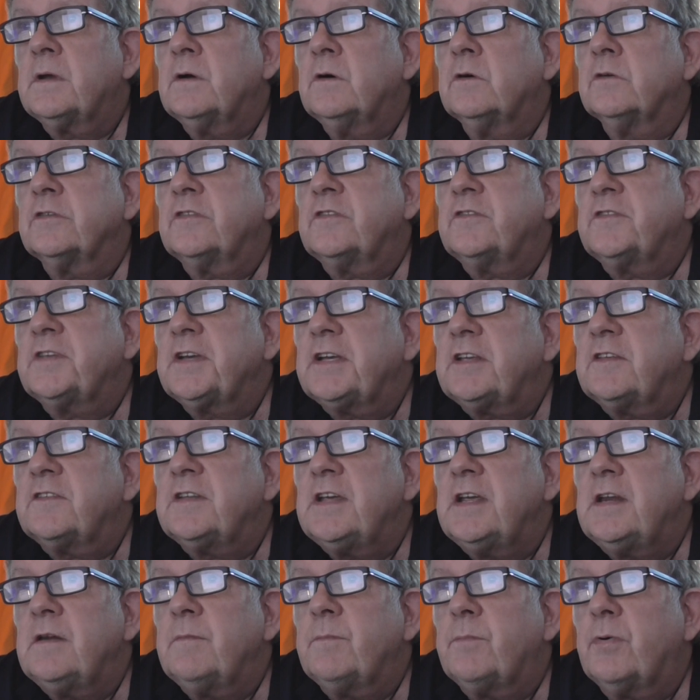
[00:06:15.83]
or
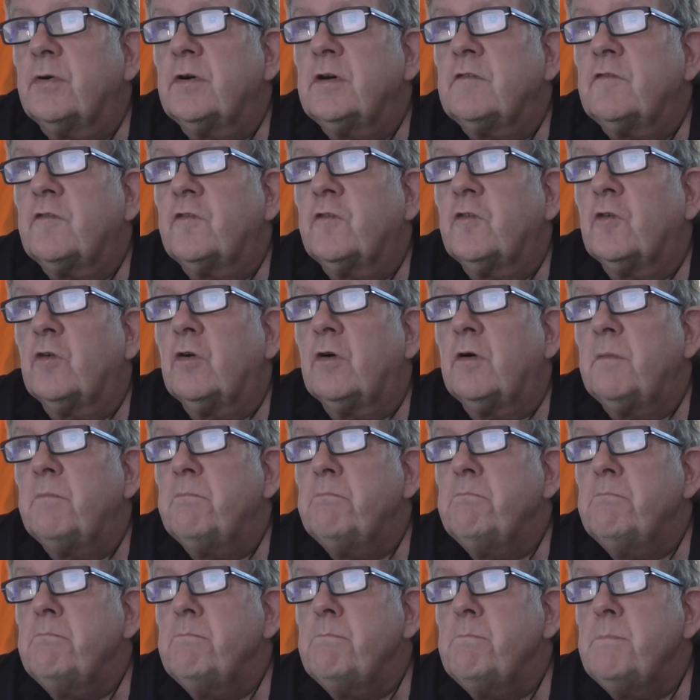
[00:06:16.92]
16.4
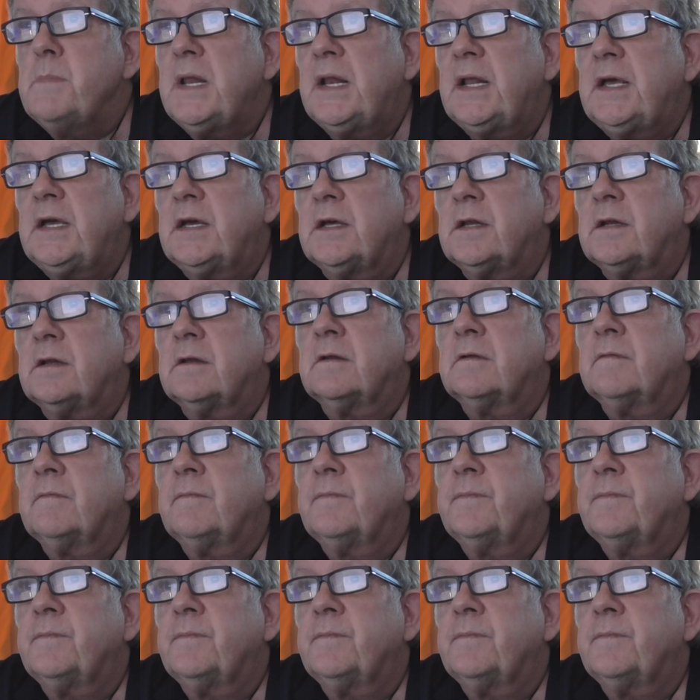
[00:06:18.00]
million